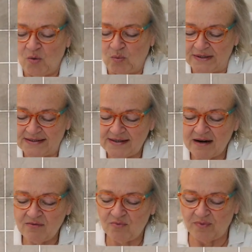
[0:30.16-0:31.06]
We'll
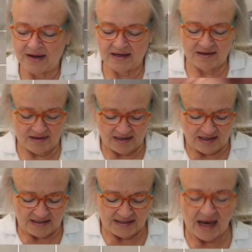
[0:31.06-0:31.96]
start with
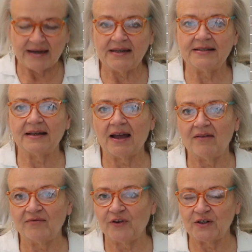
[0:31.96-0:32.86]
Tidings of
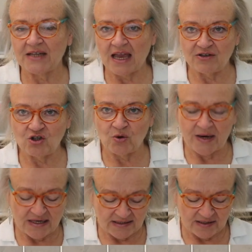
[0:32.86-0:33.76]
Comfort and
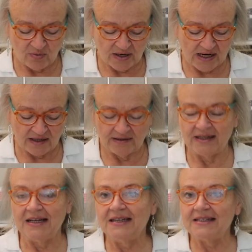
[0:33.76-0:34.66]
Joy. So we're going to
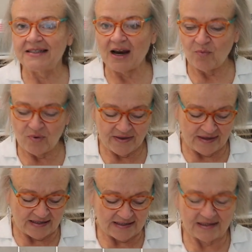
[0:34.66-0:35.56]
start with
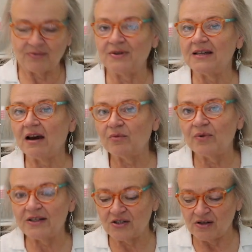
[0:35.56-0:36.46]
this. This was our
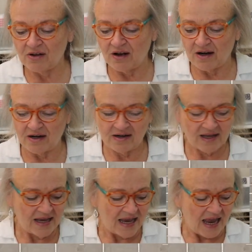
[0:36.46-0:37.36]
original card.
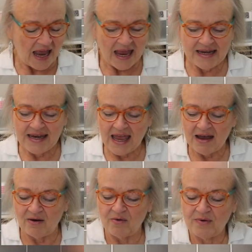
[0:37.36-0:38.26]
And
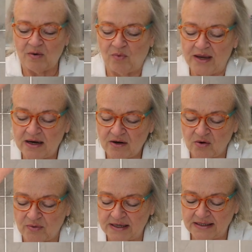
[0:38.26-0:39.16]
now we are
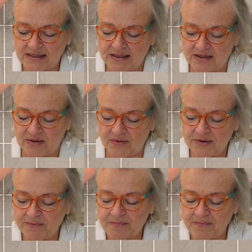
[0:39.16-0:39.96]
going to,